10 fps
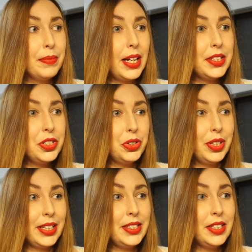
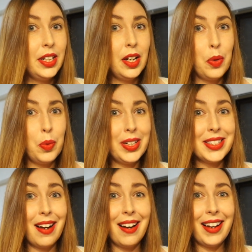student was
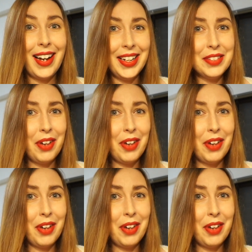kind of